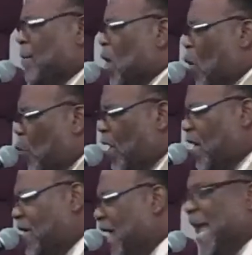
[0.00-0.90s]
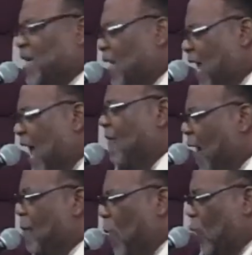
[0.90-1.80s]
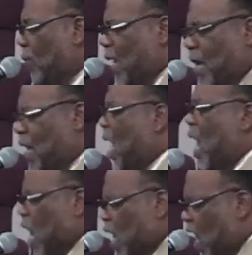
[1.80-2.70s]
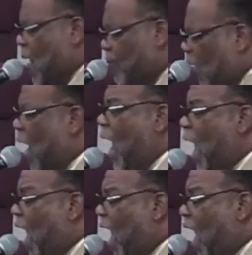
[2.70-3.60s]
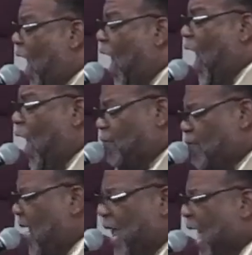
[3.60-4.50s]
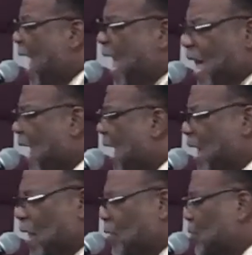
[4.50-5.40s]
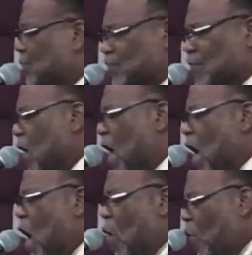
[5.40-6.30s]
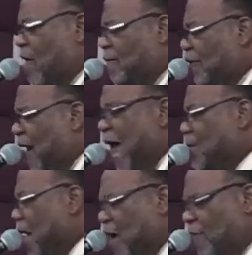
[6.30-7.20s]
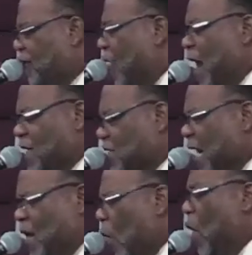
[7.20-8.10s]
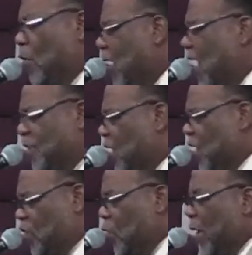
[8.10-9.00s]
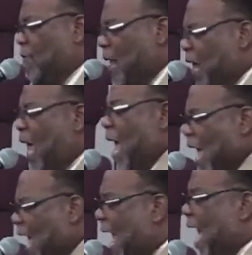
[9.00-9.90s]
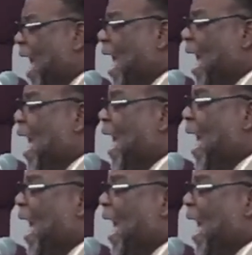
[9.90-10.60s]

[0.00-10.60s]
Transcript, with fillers: When the doctor gave up on me, he brought me out. When family and friends didn't want nothing to do with me, hey!